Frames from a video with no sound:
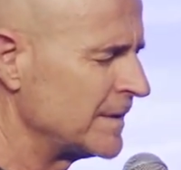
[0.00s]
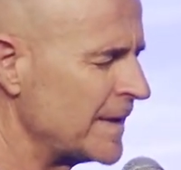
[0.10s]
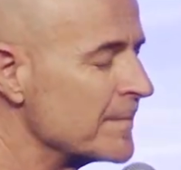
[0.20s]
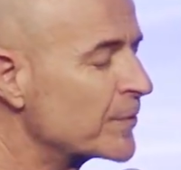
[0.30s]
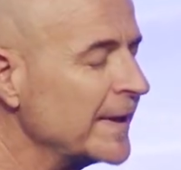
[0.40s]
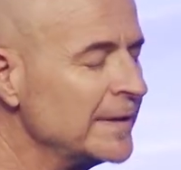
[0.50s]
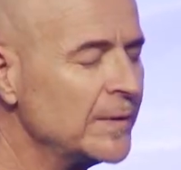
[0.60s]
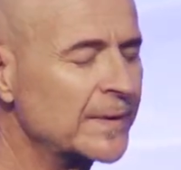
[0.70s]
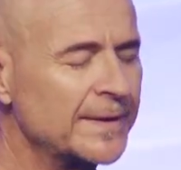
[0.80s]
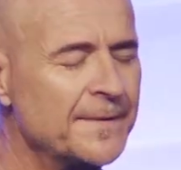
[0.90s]
And I pray,
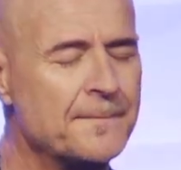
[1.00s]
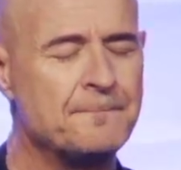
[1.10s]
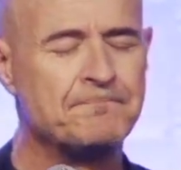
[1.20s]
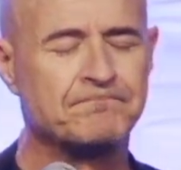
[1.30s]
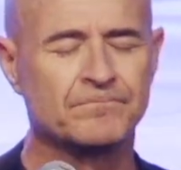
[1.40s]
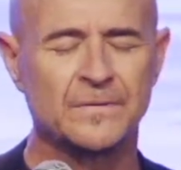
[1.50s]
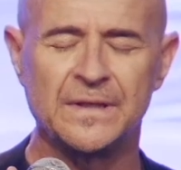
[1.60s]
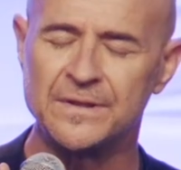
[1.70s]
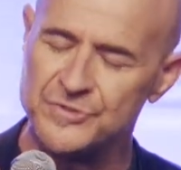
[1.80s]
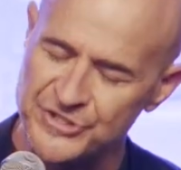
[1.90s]
Lord,
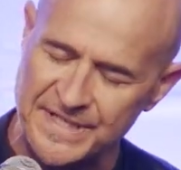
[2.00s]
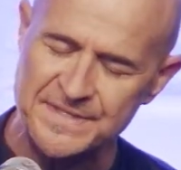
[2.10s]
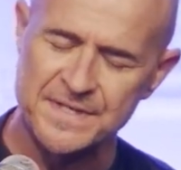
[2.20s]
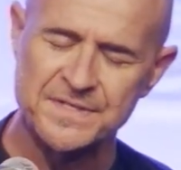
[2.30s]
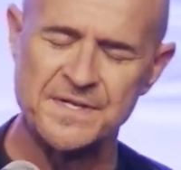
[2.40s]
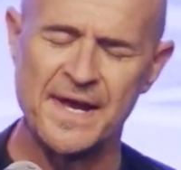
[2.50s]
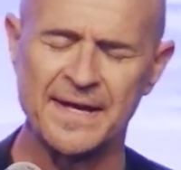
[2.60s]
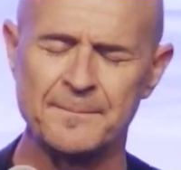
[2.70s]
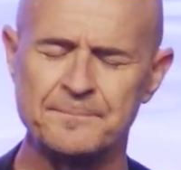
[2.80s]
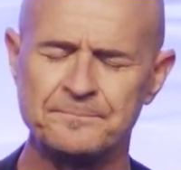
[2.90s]
in Jesus'
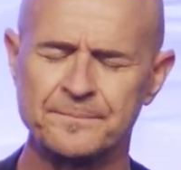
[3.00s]
name,